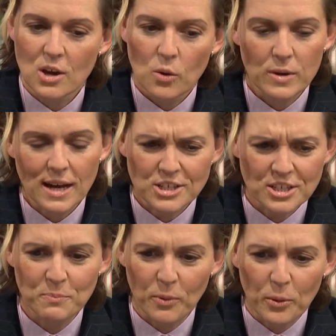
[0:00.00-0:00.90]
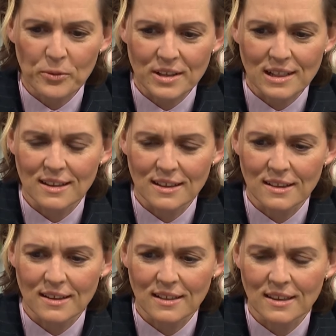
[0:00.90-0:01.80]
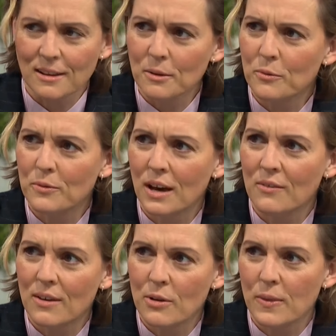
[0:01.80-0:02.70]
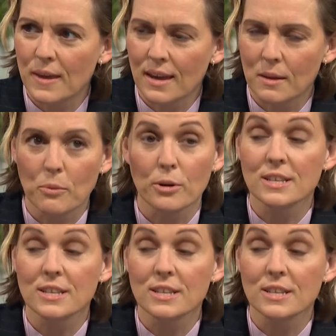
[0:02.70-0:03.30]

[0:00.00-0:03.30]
we actually both did a little of everything, and Bernie